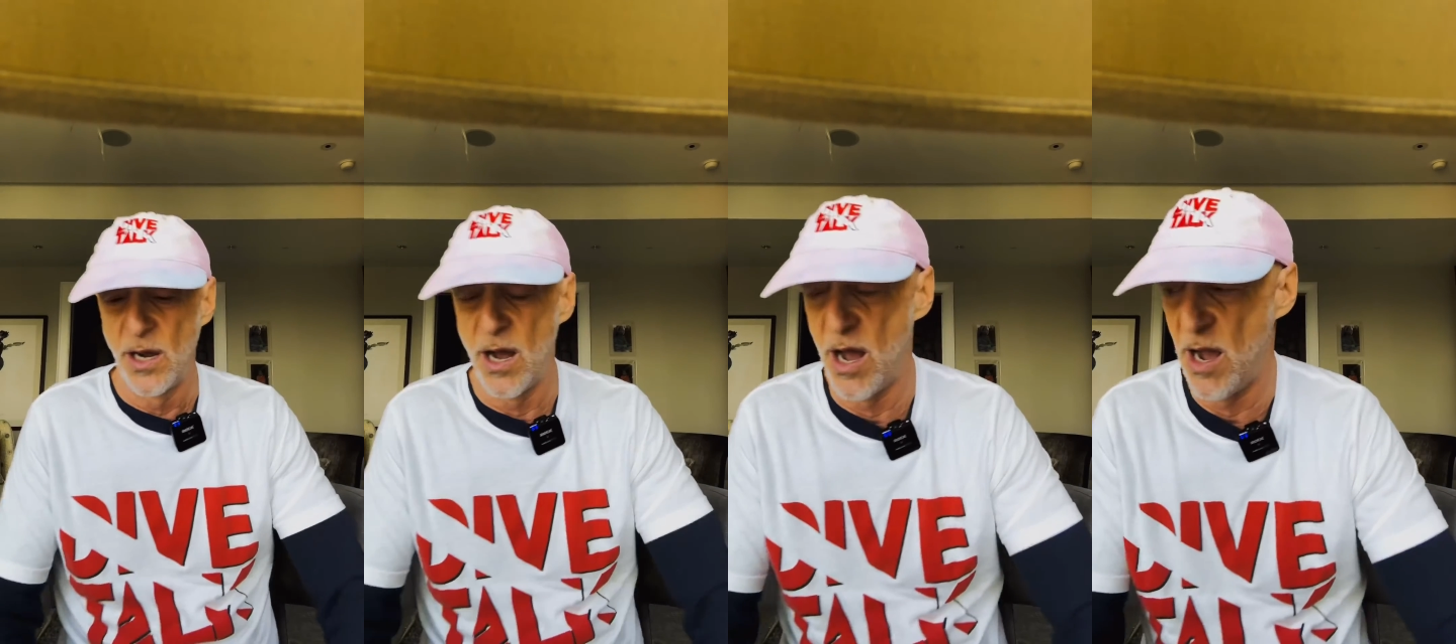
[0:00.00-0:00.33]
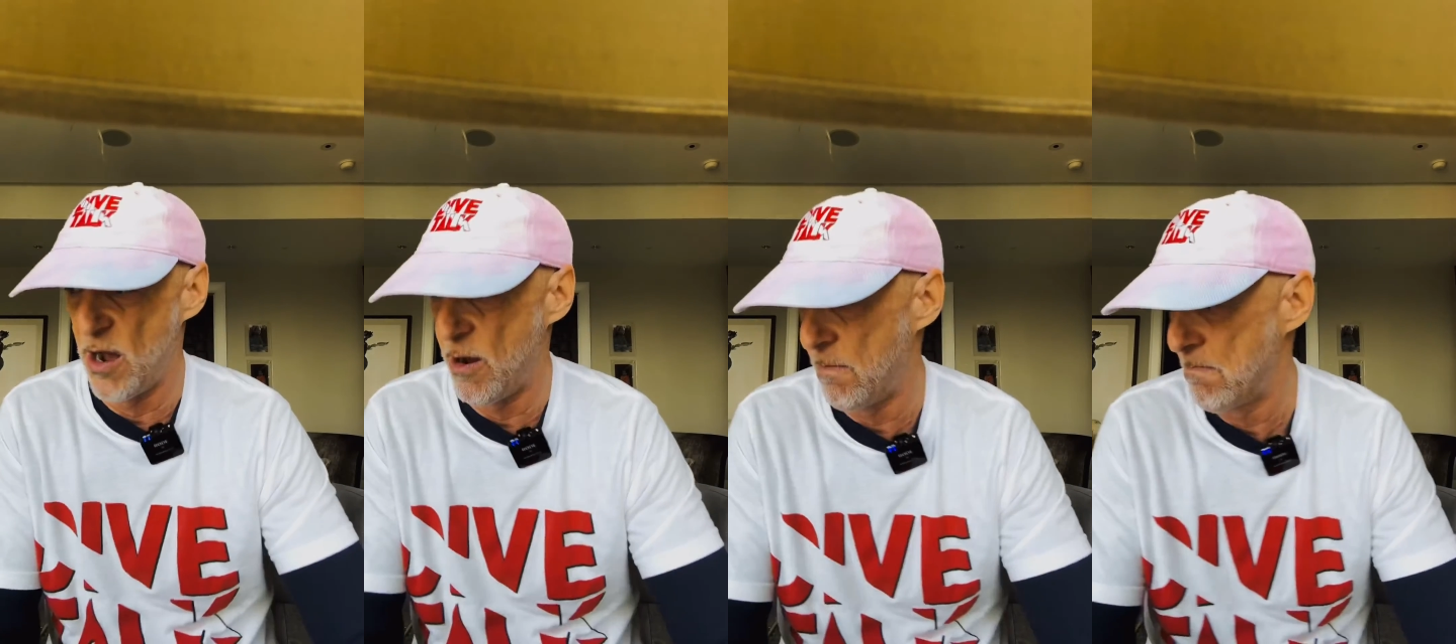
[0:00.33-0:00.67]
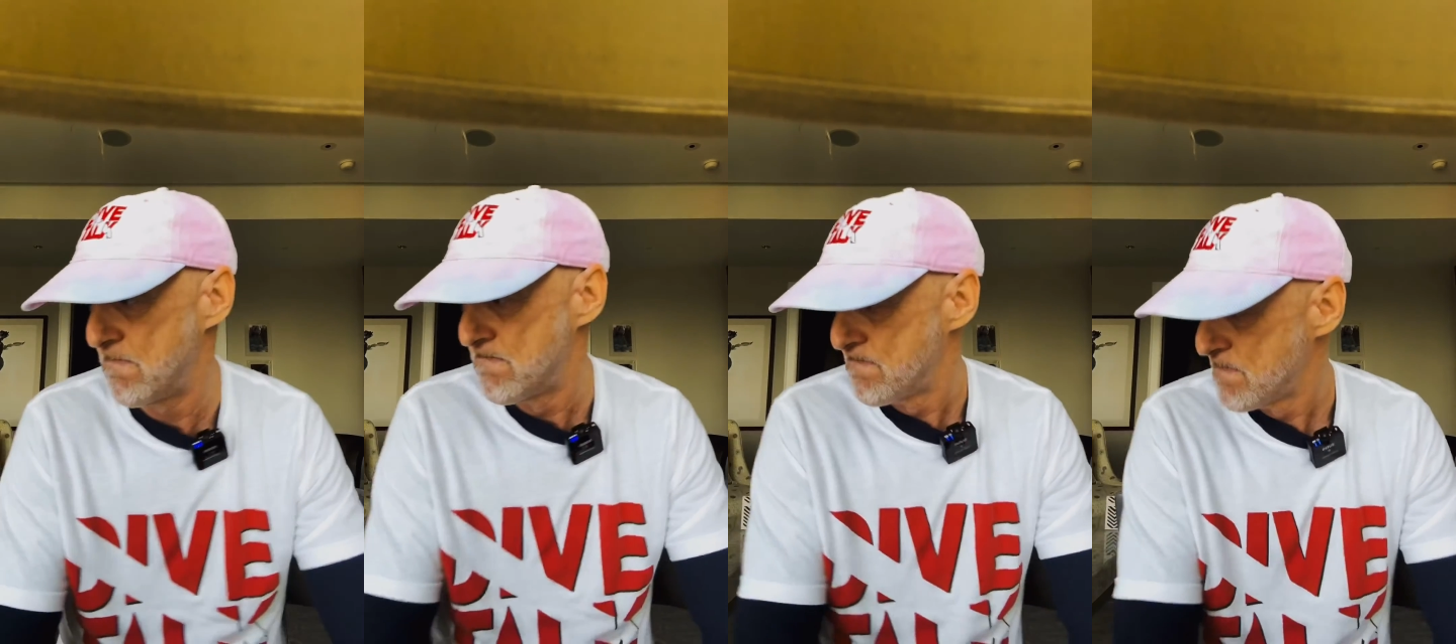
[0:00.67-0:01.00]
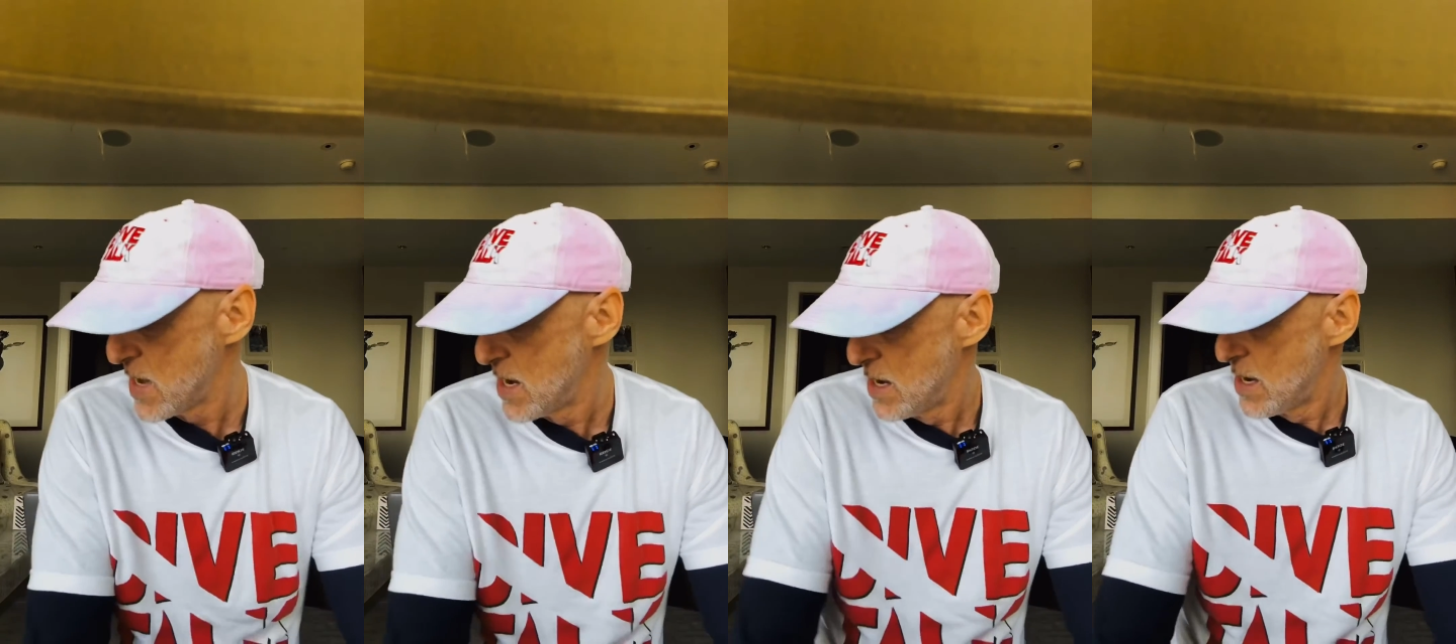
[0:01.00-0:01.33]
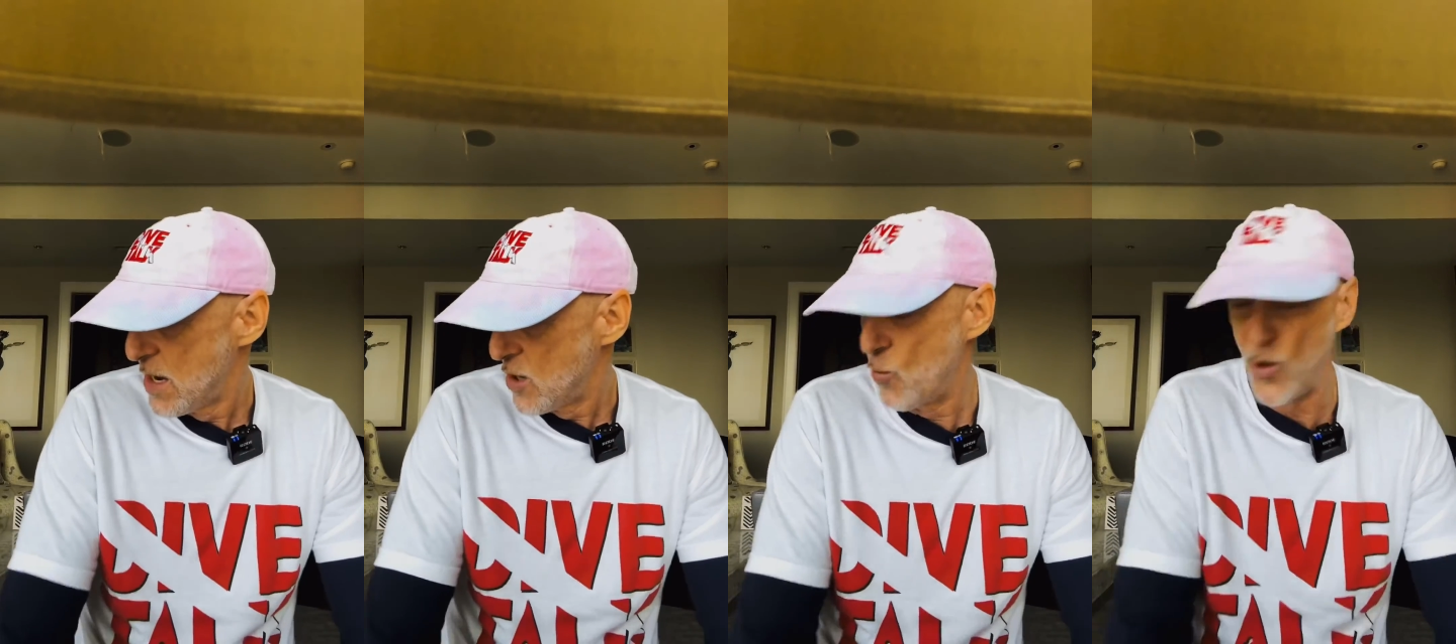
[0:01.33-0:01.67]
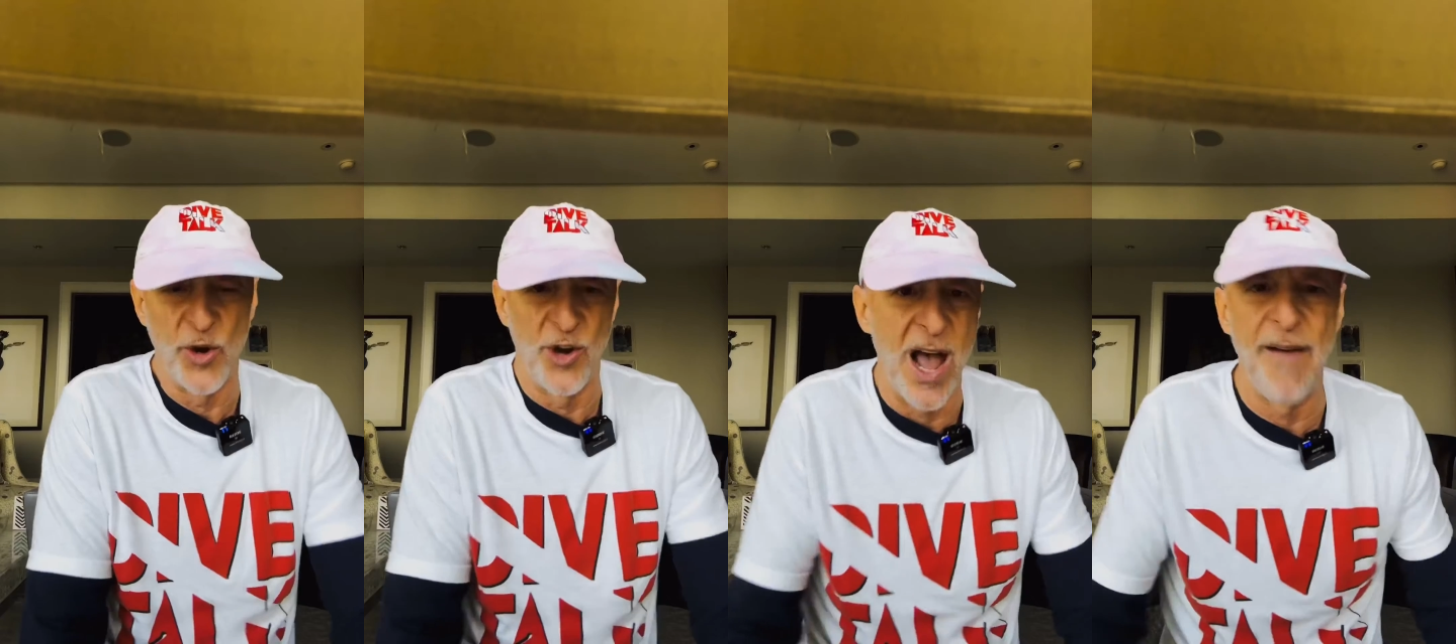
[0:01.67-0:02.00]
um, where
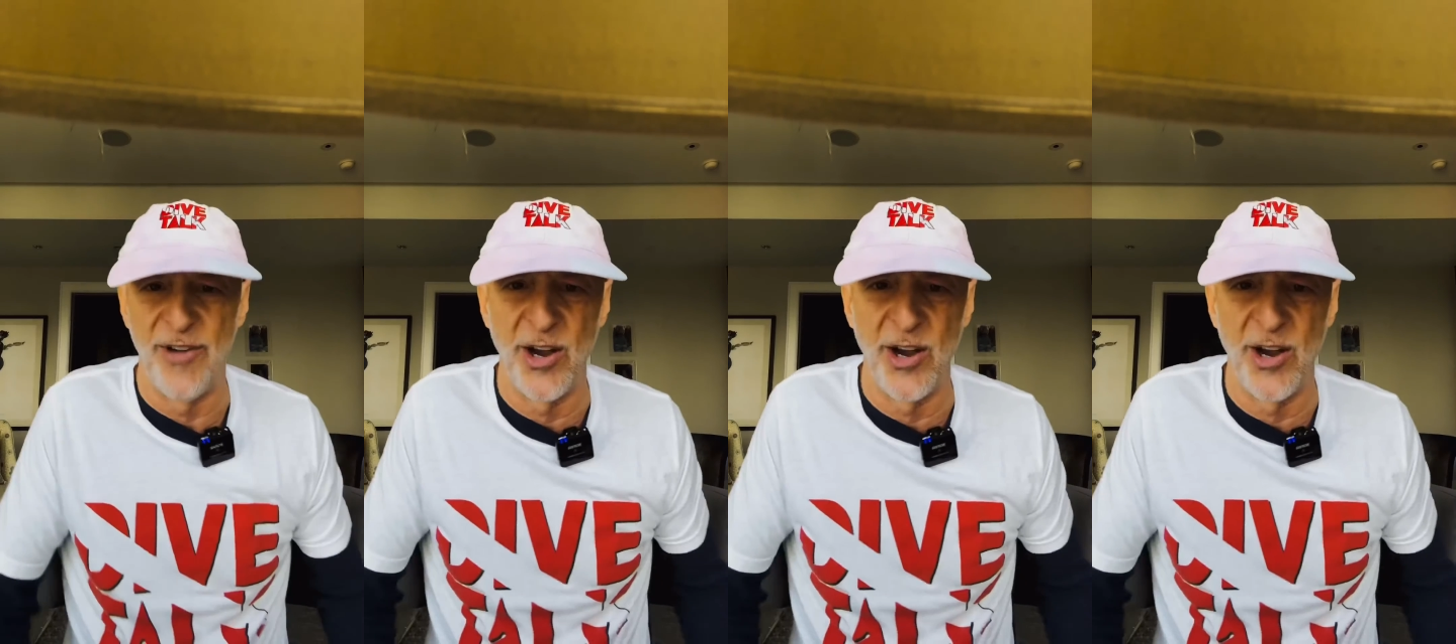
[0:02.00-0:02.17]
you're not